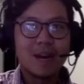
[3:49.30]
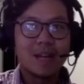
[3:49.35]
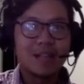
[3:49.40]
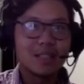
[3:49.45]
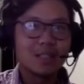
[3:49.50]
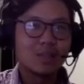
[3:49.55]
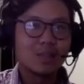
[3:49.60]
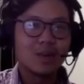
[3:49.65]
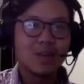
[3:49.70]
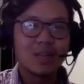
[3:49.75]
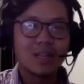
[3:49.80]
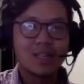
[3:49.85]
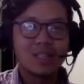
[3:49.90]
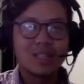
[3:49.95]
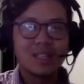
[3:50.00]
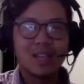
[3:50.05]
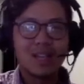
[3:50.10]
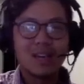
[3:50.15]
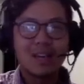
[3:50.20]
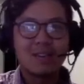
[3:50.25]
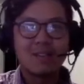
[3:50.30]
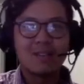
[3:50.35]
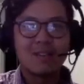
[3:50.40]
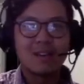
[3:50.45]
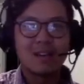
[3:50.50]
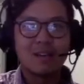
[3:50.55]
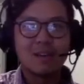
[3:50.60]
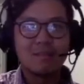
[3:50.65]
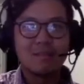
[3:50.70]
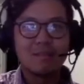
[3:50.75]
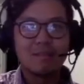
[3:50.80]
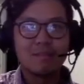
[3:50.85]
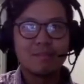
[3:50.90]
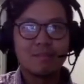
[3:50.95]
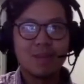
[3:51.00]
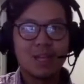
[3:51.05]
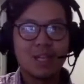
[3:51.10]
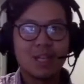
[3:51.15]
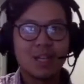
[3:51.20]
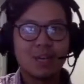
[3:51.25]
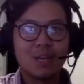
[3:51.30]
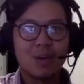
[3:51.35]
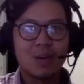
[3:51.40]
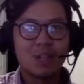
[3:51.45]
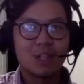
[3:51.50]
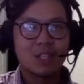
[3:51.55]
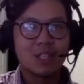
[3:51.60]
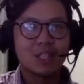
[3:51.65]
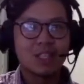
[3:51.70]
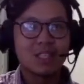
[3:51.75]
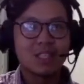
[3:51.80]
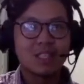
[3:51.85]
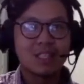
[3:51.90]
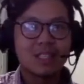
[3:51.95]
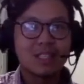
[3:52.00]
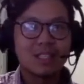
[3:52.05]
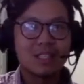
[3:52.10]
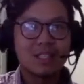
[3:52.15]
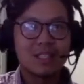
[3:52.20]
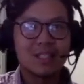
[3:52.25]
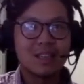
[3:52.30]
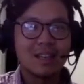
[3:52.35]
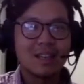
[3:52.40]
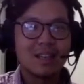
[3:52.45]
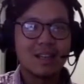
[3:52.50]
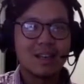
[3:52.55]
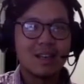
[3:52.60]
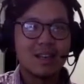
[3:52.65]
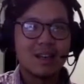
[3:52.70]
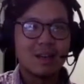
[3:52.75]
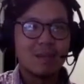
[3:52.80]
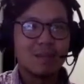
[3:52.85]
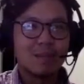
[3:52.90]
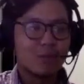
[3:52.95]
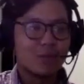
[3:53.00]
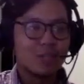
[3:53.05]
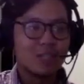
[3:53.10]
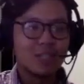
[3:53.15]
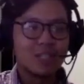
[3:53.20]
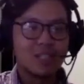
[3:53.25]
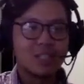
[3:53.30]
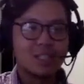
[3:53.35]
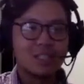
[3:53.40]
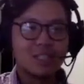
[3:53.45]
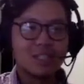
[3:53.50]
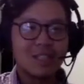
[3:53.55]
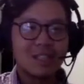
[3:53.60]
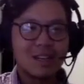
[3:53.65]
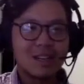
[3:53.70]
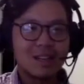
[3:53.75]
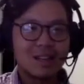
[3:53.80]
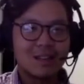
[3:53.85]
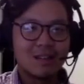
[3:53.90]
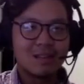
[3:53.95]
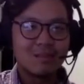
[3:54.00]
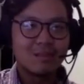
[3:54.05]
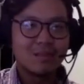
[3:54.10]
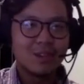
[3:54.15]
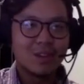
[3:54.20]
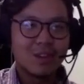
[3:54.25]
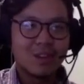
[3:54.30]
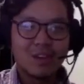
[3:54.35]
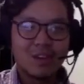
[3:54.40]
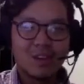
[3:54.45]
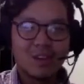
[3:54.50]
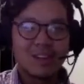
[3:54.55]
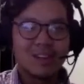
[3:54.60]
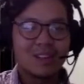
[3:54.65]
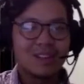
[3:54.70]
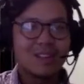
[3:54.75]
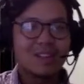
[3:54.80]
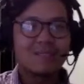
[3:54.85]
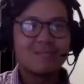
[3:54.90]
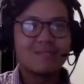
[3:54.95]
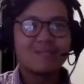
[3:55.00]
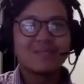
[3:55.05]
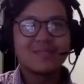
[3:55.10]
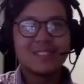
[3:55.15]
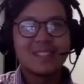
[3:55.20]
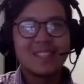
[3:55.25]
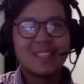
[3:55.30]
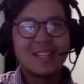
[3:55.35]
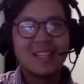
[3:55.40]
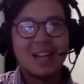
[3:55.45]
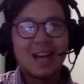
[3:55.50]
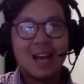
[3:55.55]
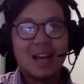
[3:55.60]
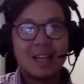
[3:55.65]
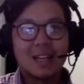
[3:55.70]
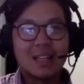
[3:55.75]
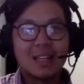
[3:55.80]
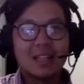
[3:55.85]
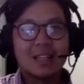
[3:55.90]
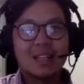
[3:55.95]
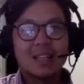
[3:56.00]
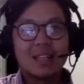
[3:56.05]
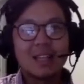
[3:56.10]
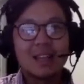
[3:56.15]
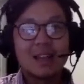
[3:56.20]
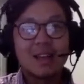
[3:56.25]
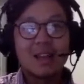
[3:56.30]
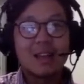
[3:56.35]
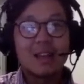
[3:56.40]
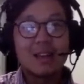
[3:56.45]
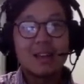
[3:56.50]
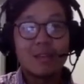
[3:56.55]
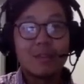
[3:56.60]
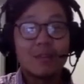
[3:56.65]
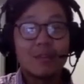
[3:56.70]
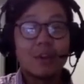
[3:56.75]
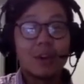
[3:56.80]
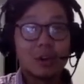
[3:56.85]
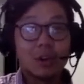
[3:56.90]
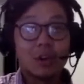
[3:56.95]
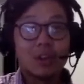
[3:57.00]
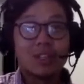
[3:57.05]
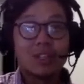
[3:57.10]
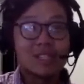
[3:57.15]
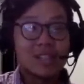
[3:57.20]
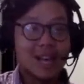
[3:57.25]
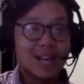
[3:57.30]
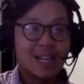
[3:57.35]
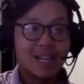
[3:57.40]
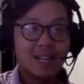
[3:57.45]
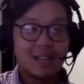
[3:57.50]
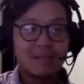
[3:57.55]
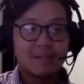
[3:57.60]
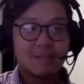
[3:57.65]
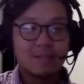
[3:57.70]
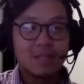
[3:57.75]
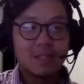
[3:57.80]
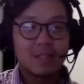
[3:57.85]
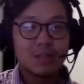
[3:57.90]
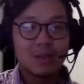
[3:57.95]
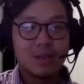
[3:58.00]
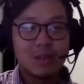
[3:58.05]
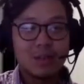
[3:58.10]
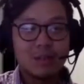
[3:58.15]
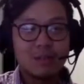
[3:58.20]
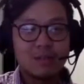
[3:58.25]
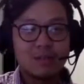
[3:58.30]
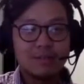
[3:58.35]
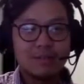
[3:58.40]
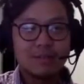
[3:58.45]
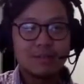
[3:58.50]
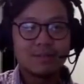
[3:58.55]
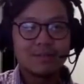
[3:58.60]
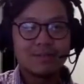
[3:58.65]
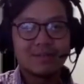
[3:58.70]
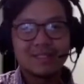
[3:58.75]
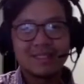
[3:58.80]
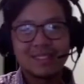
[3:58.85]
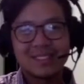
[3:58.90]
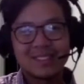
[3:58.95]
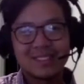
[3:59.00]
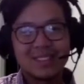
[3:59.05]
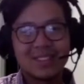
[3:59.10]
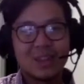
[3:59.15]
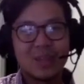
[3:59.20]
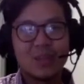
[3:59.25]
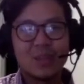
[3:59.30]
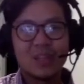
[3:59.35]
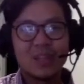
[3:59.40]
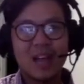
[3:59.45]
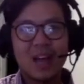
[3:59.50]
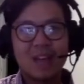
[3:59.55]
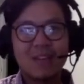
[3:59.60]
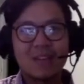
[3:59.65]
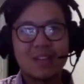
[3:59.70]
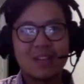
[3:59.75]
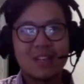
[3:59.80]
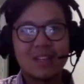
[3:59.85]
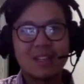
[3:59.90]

twins. They have PJ Washington and Bridges. And I think that their front court is lacking as well. Don't really have any